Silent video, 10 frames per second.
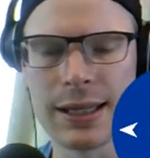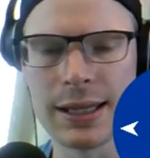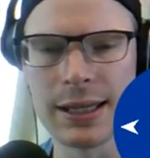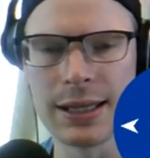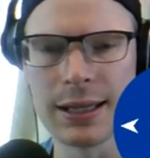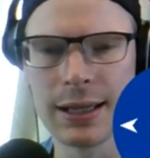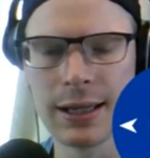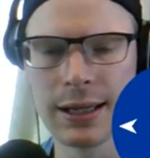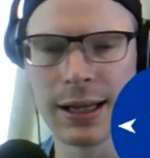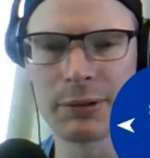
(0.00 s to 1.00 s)
the
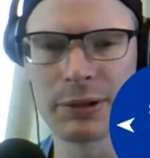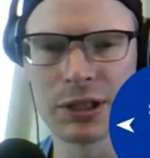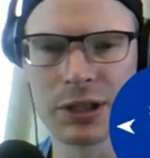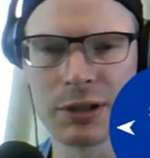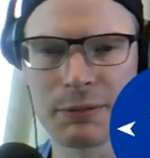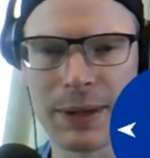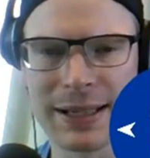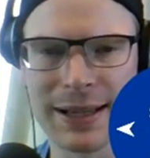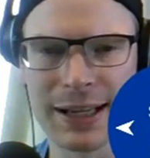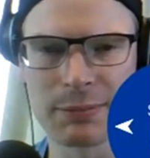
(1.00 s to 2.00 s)
competition of
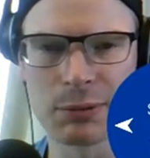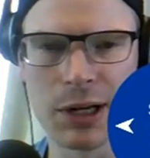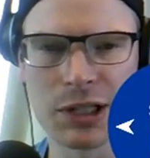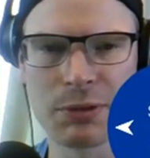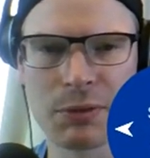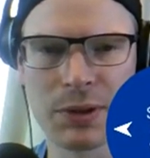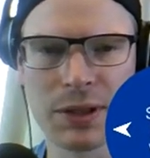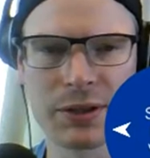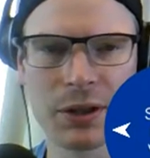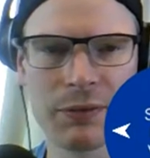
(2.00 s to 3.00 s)
space exploration
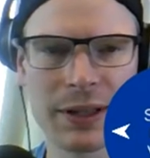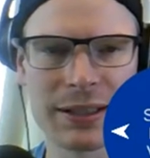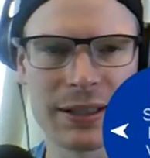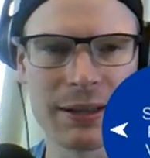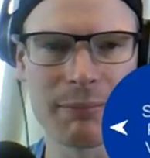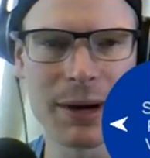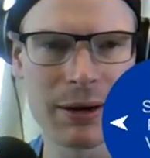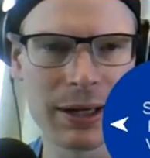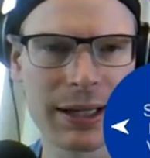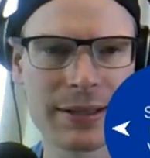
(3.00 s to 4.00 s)
between the Soviets and the
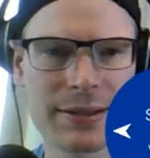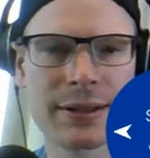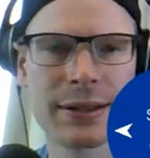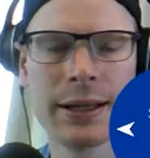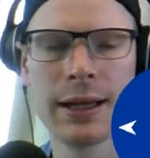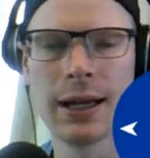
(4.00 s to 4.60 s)
Americans.